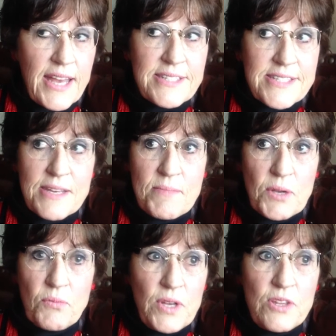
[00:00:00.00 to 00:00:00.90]
sent
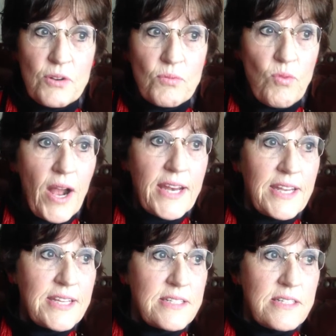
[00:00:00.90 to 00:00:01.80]
me either right
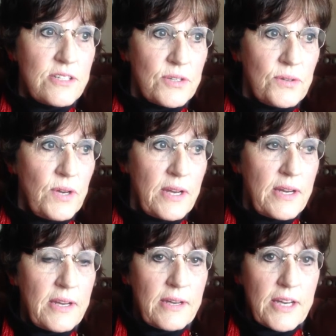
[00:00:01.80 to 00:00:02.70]
into
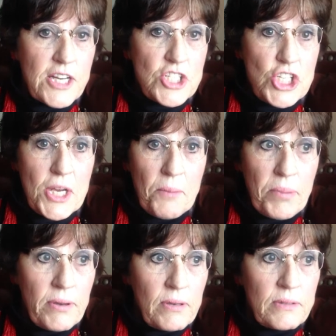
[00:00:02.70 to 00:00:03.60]
a ship,
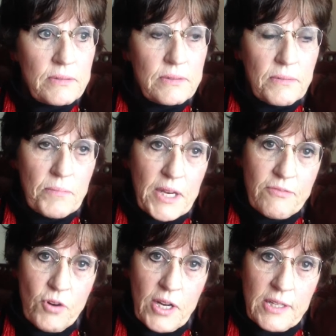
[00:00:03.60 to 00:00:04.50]

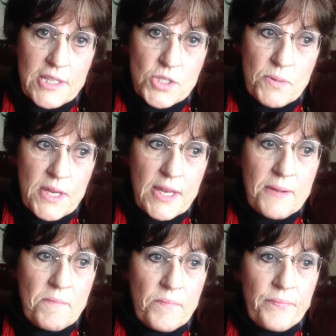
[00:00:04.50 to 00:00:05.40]
metaphorically
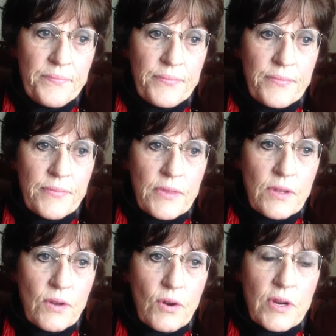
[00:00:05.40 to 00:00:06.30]
speaking,
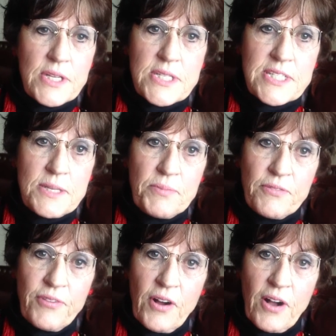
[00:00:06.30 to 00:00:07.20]
or into deeper
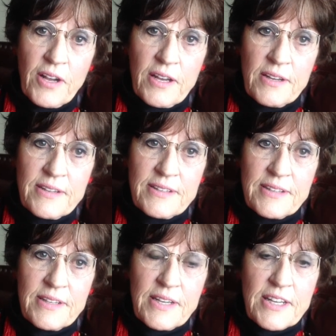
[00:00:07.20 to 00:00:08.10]
fog.
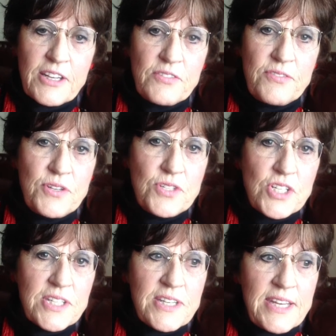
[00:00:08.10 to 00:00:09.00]

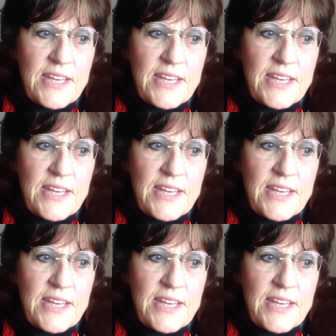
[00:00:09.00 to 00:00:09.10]
Confusion,